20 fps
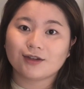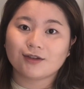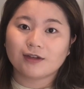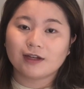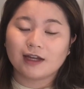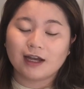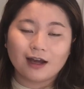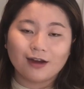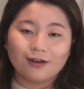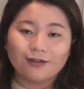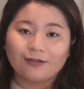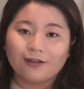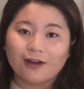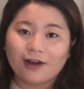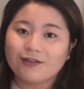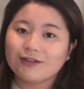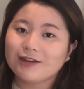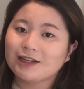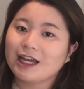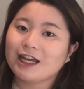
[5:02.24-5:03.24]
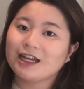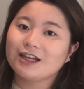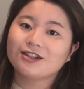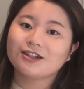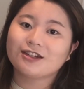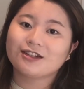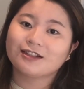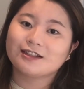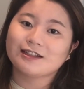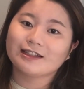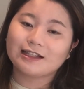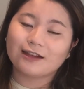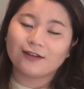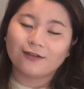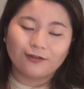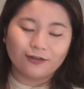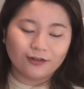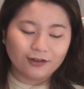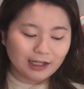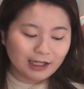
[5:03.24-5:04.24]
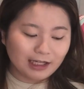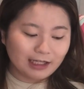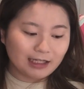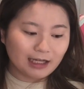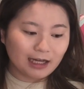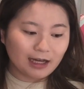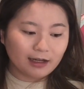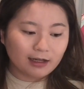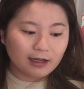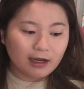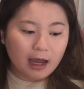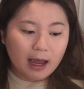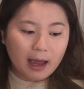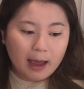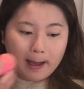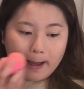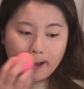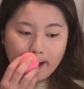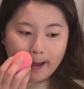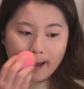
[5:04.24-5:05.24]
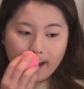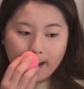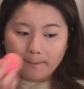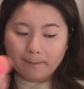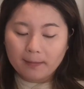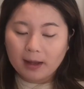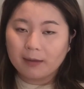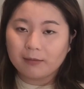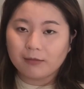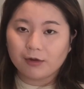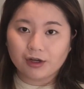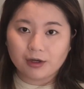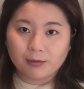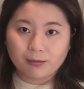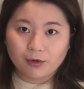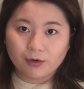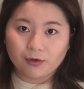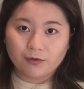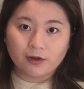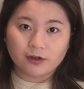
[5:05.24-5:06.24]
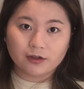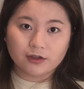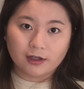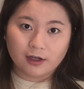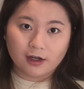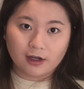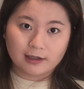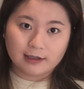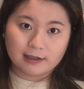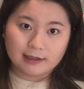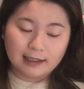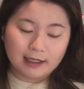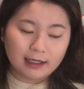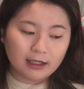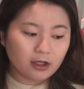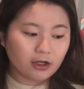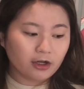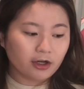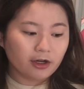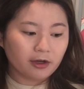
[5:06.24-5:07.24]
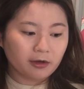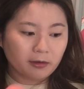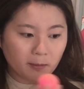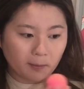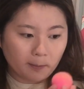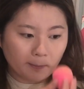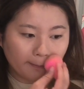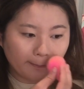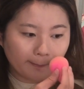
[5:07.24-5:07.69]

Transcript: so now foundation's fully done. I'm gonna move on to concealer.